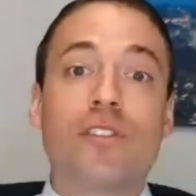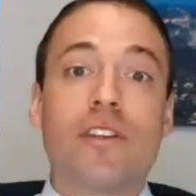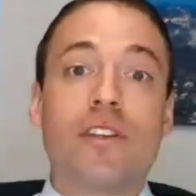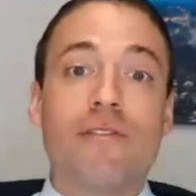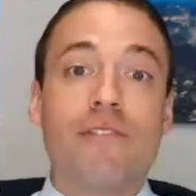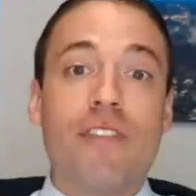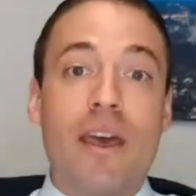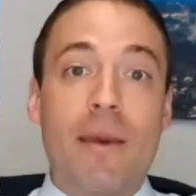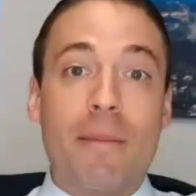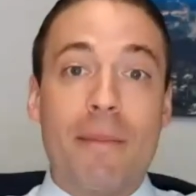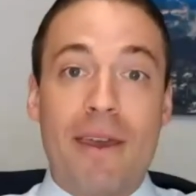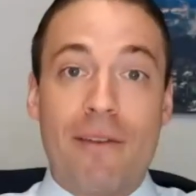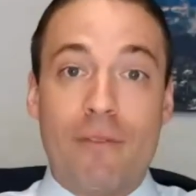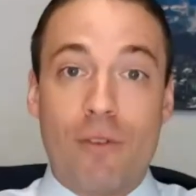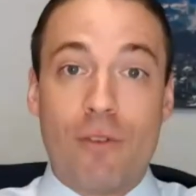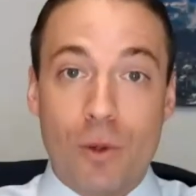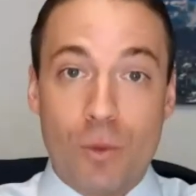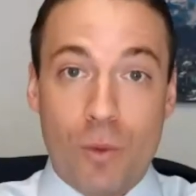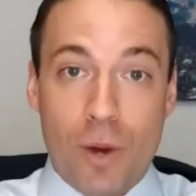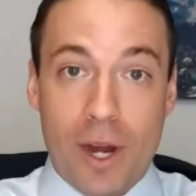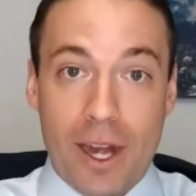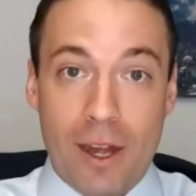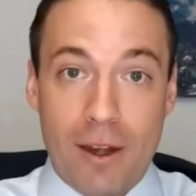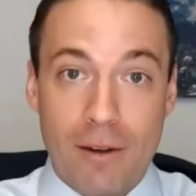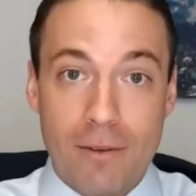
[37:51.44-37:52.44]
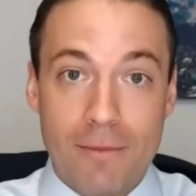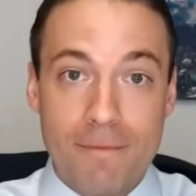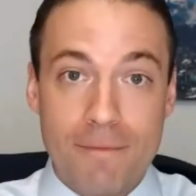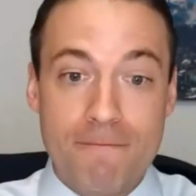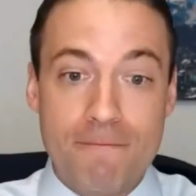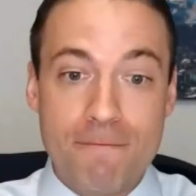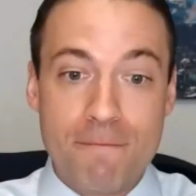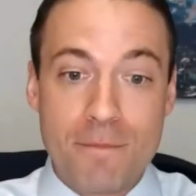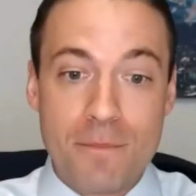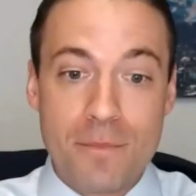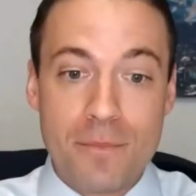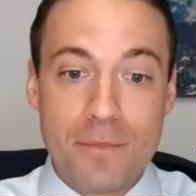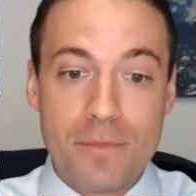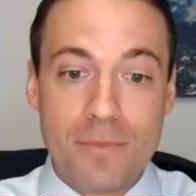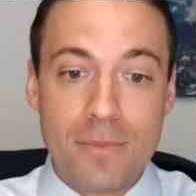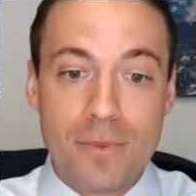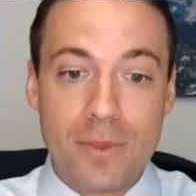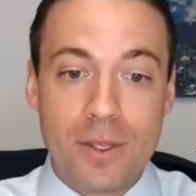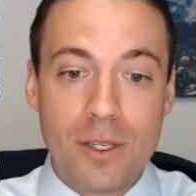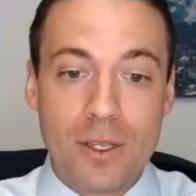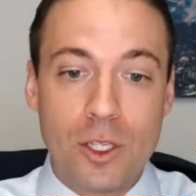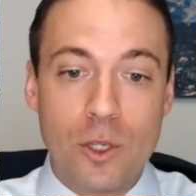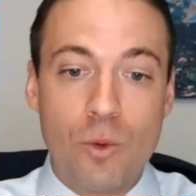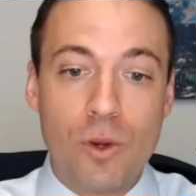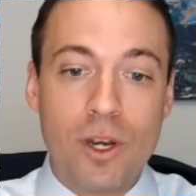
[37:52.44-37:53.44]
of them everywhere?
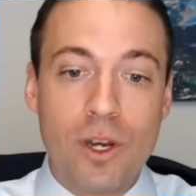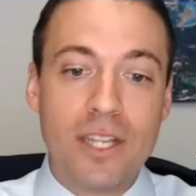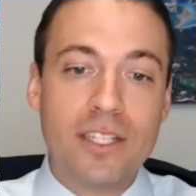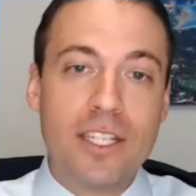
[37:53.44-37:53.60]
You want